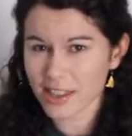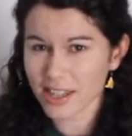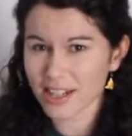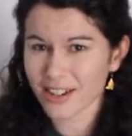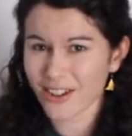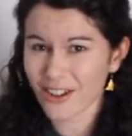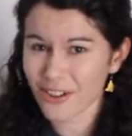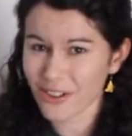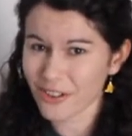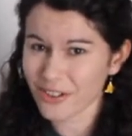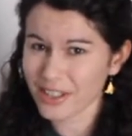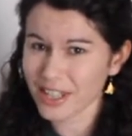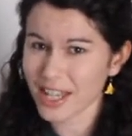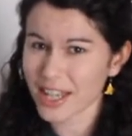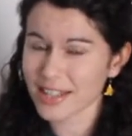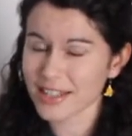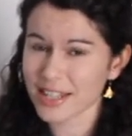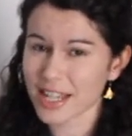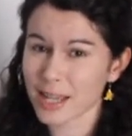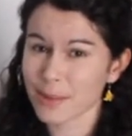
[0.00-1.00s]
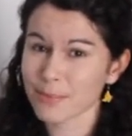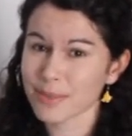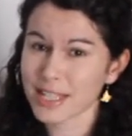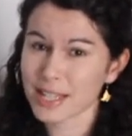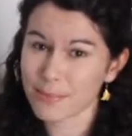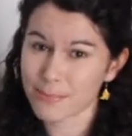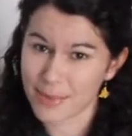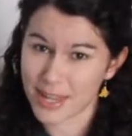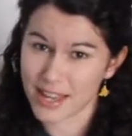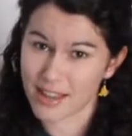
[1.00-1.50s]
and then all the A's
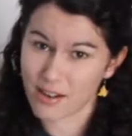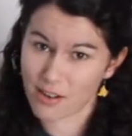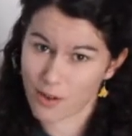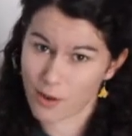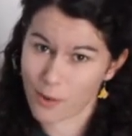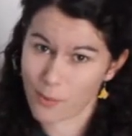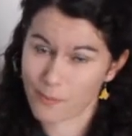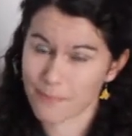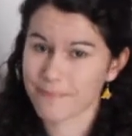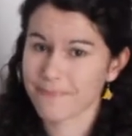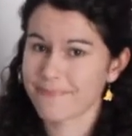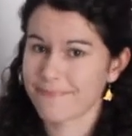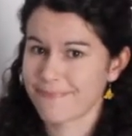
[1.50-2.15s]
games can be at home.